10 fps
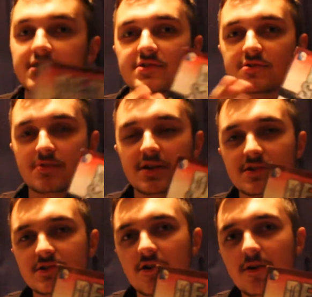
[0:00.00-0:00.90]
this is a really
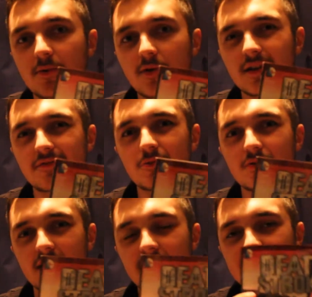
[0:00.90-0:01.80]
good starting point if you
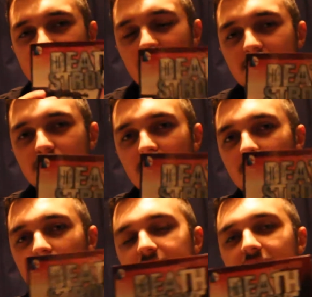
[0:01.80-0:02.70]
want to get into
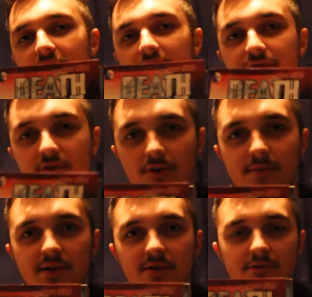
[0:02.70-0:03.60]
Deathstroke. Obviously, if you know
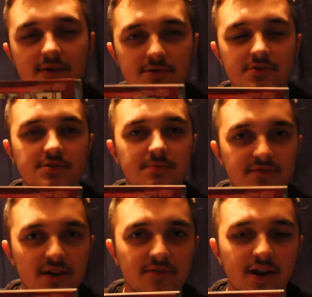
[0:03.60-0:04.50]
me, you know Deathstroke's my
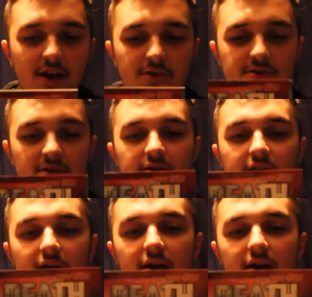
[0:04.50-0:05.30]
favourite character.